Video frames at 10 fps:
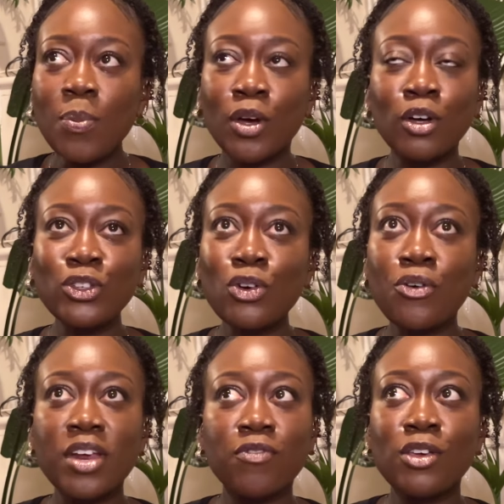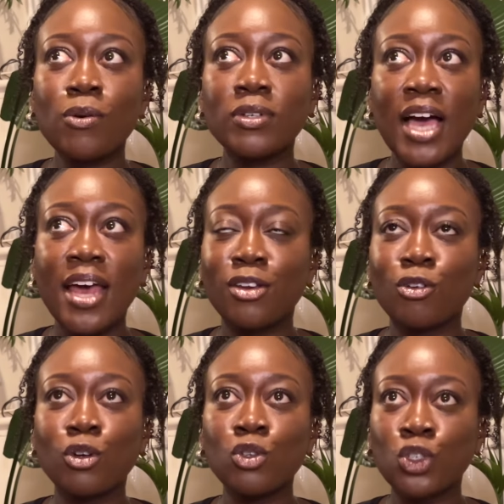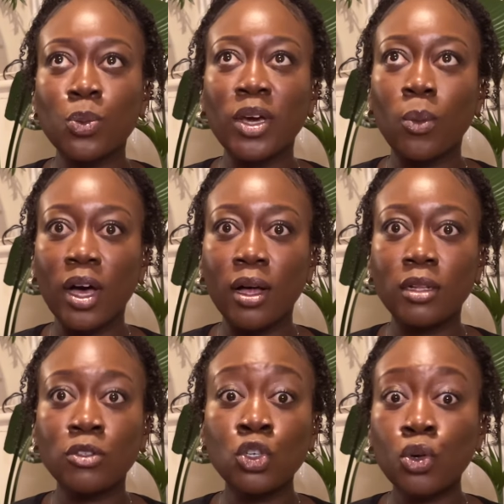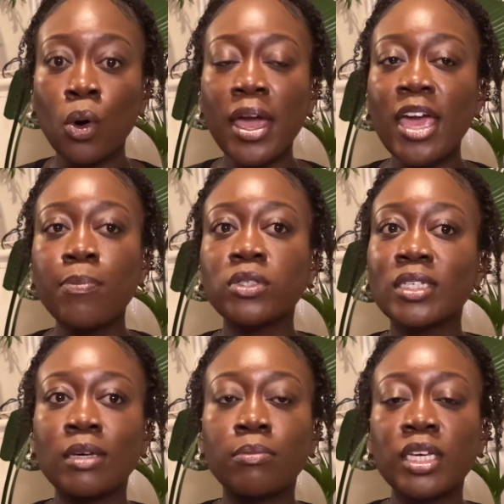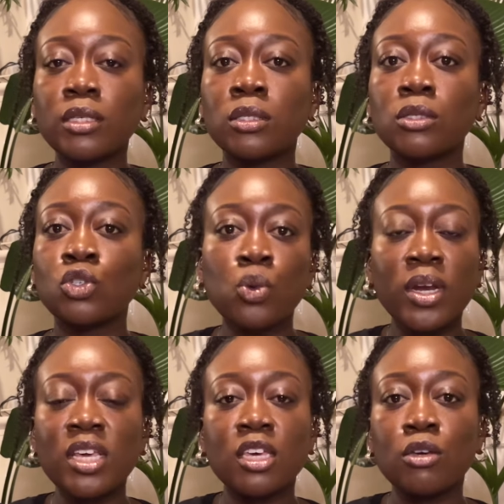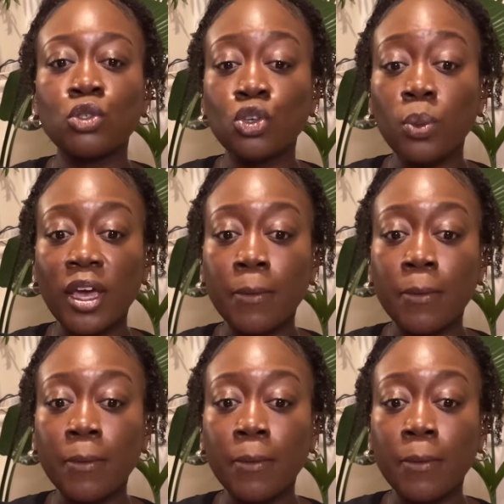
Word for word: because you're grieving your dad and you're not doing well, you're not able to commit to anything you're doing.